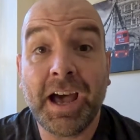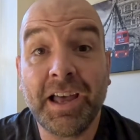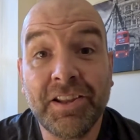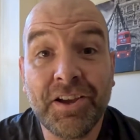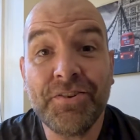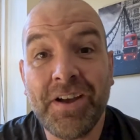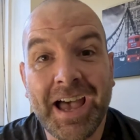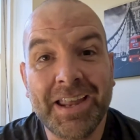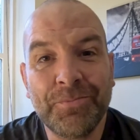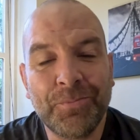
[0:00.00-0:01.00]
Hello
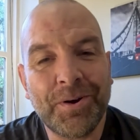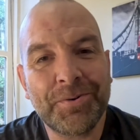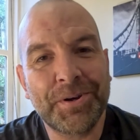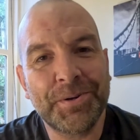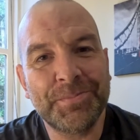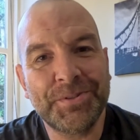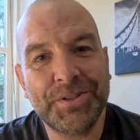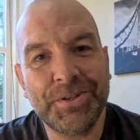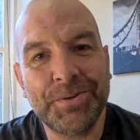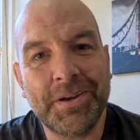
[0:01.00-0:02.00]
and welcome
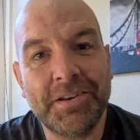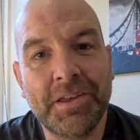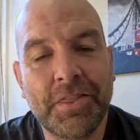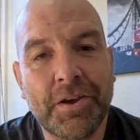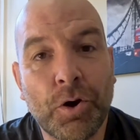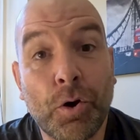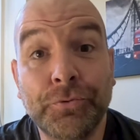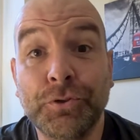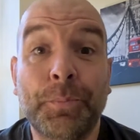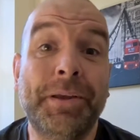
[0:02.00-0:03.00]
to another
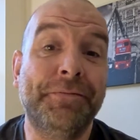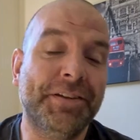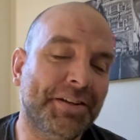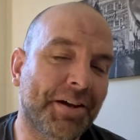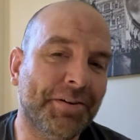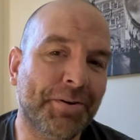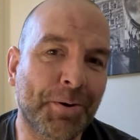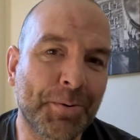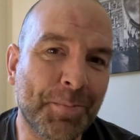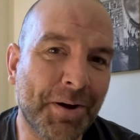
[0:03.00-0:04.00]
off-topic video
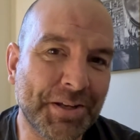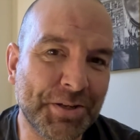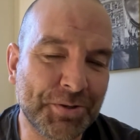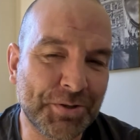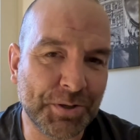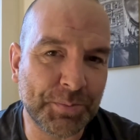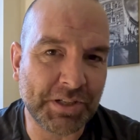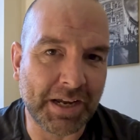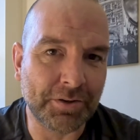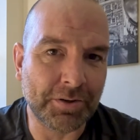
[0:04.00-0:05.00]
on my YouTube
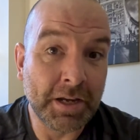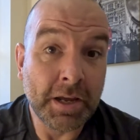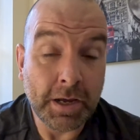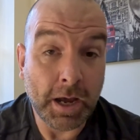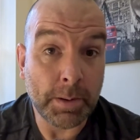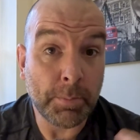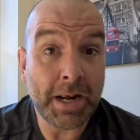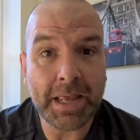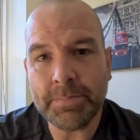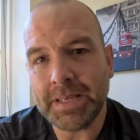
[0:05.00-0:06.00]
channel. My
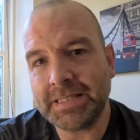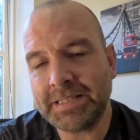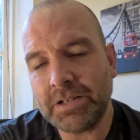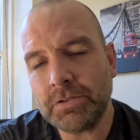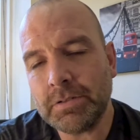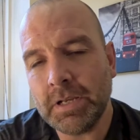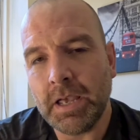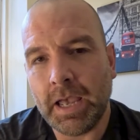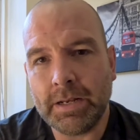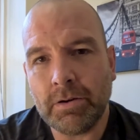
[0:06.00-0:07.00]
name is Daniel
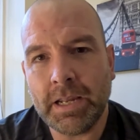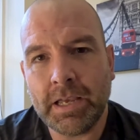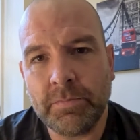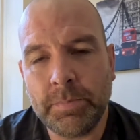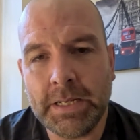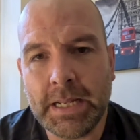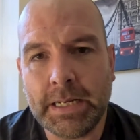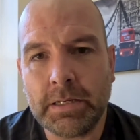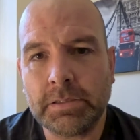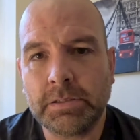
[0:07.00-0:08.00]
and I have been a
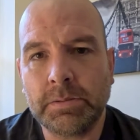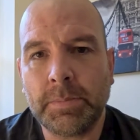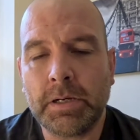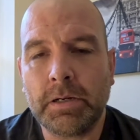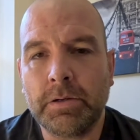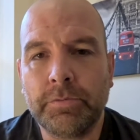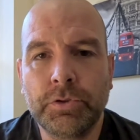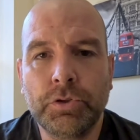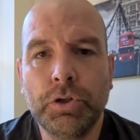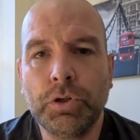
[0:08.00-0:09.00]
customer
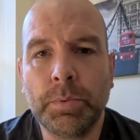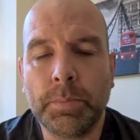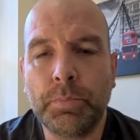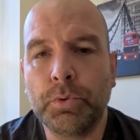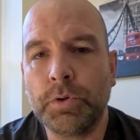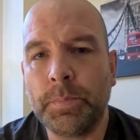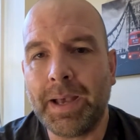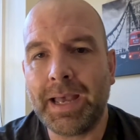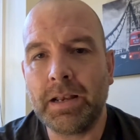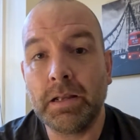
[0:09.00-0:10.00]
of Toob
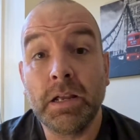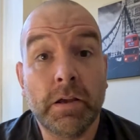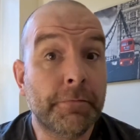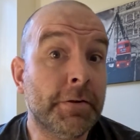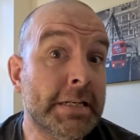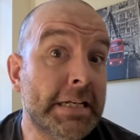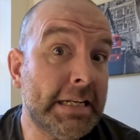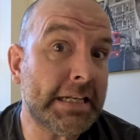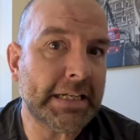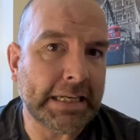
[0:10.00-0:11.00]
Broadband for
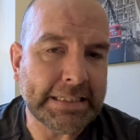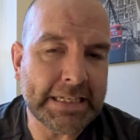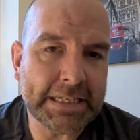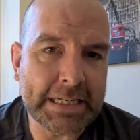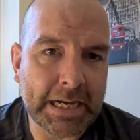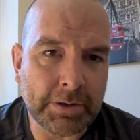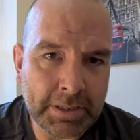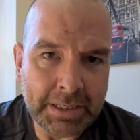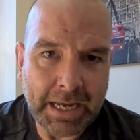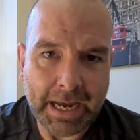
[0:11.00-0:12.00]
nearly a year now,
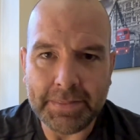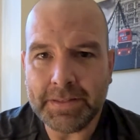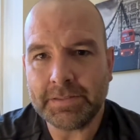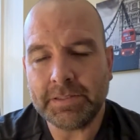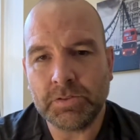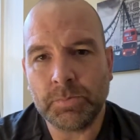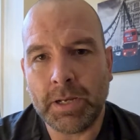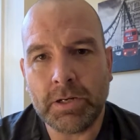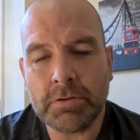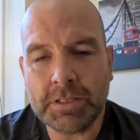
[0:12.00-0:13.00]
and this is
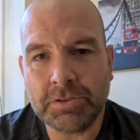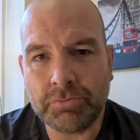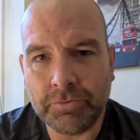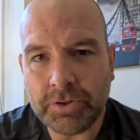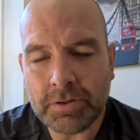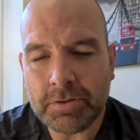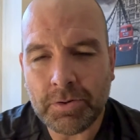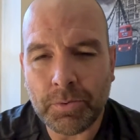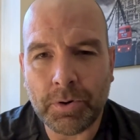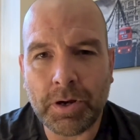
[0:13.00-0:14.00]
my honest
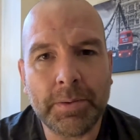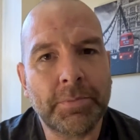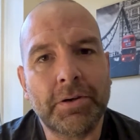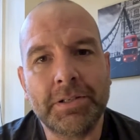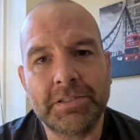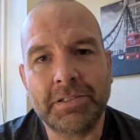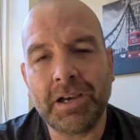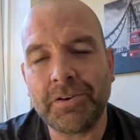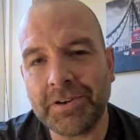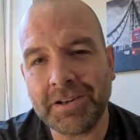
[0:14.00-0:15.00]
review where I am going to
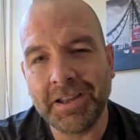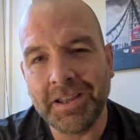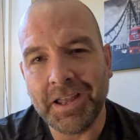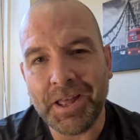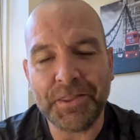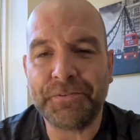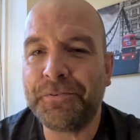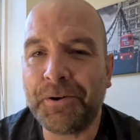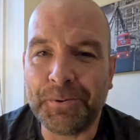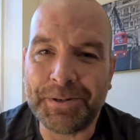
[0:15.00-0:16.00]
cover the
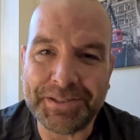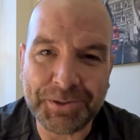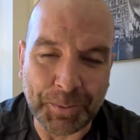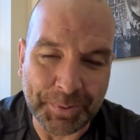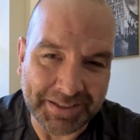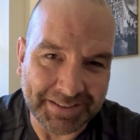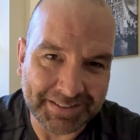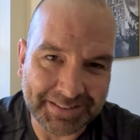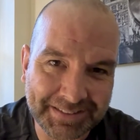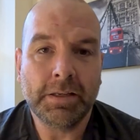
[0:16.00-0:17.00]
following
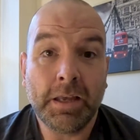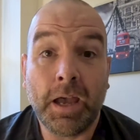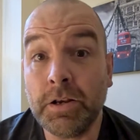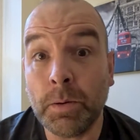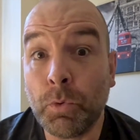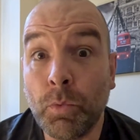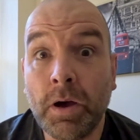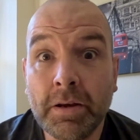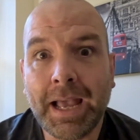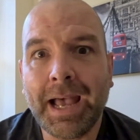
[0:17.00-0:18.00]
topics. Number
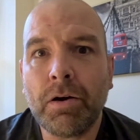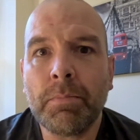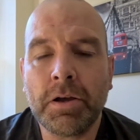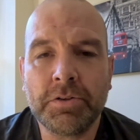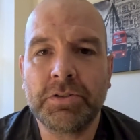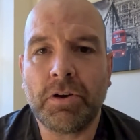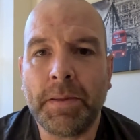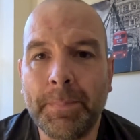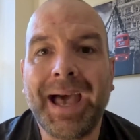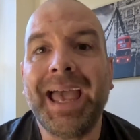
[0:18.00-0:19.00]
one, how much
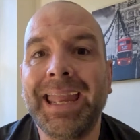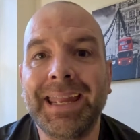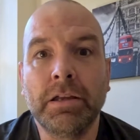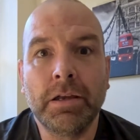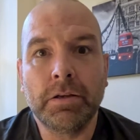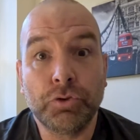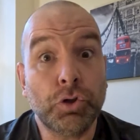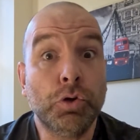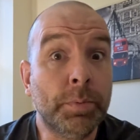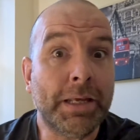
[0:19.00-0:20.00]
I pay
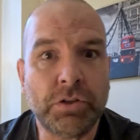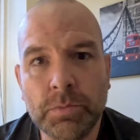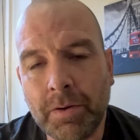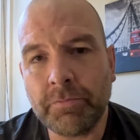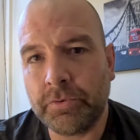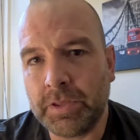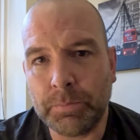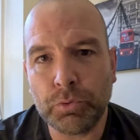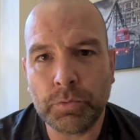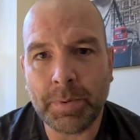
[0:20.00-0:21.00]
Toob each month for their
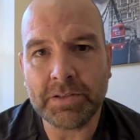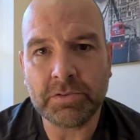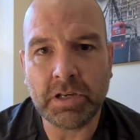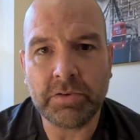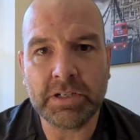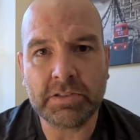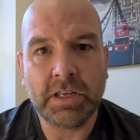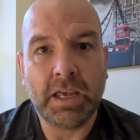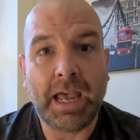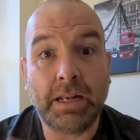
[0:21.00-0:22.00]
broadband service
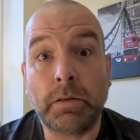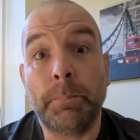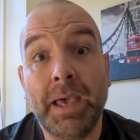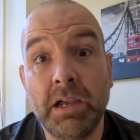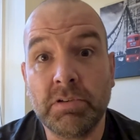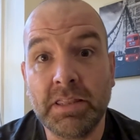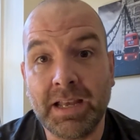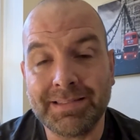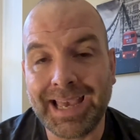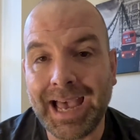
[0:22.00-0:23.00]
and comparing
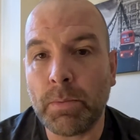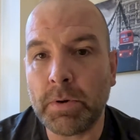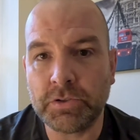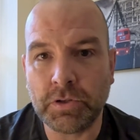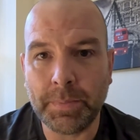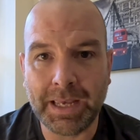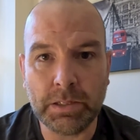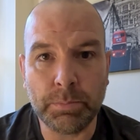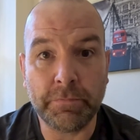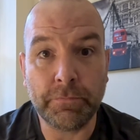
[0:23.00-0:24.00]
that to how much I
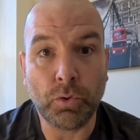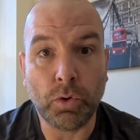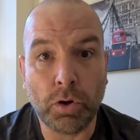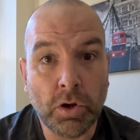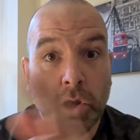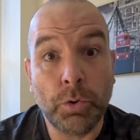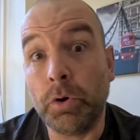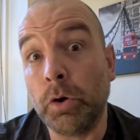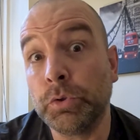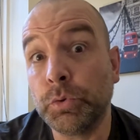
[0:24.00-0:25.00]
paid before
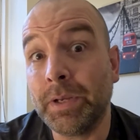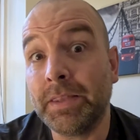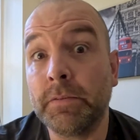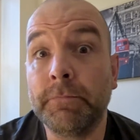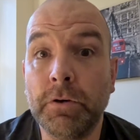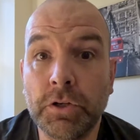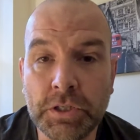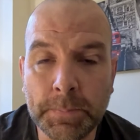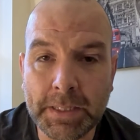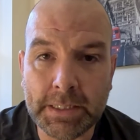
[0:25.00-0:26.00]
when I was with
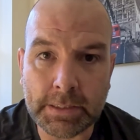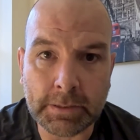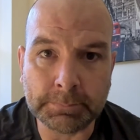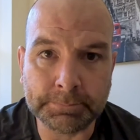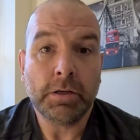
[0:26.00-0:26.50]
Virgin Media.